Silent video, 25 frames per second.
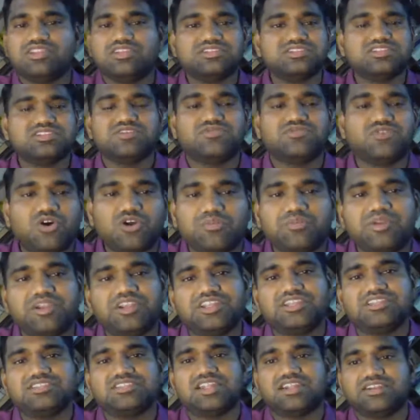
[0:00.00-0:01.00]
these
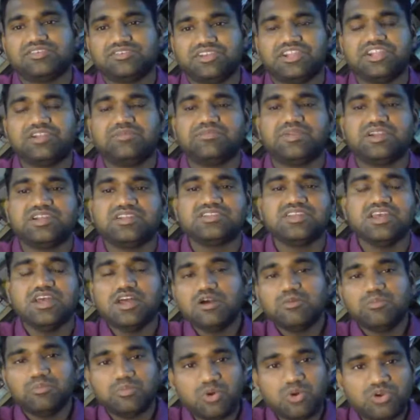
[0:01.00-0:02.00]
deformities and treatments,
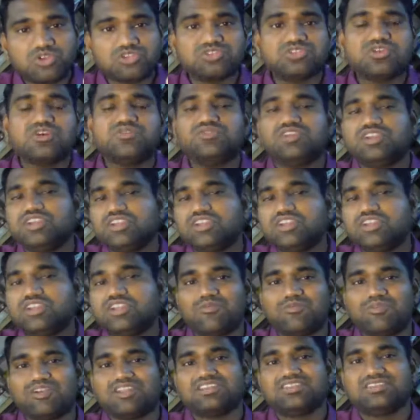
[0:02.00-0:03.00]
most of the
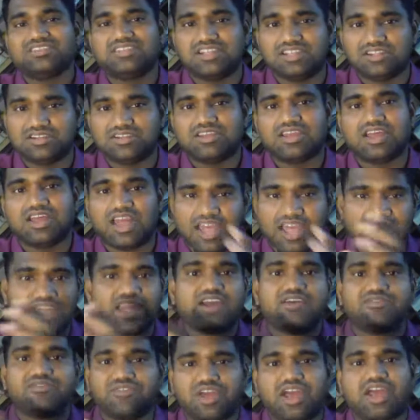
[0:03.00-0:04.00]
deformities that
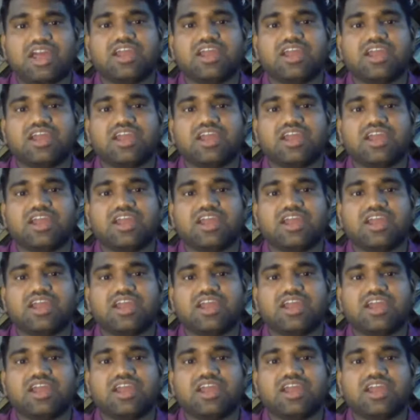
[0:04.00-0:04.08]
I